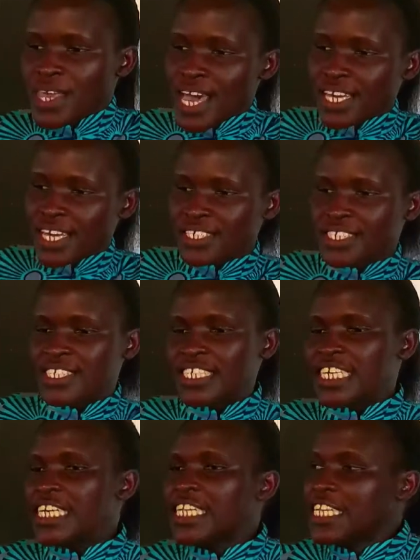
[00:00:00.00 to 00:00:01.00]
in
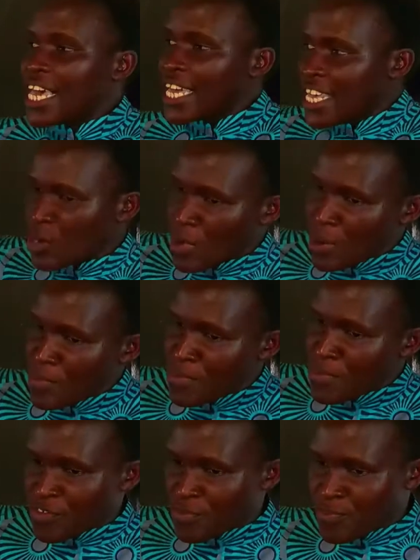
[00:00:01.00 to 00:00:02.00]
daddy and mommy's
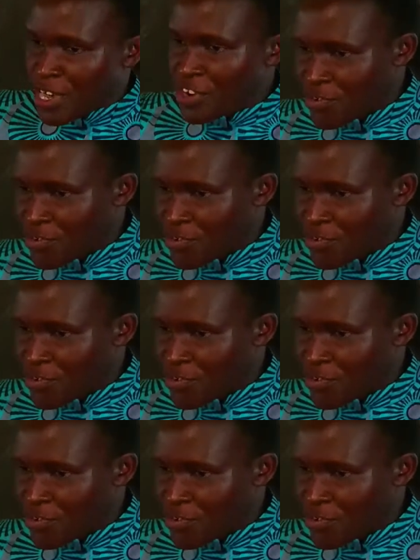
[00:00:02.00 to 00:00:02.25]
bedroom.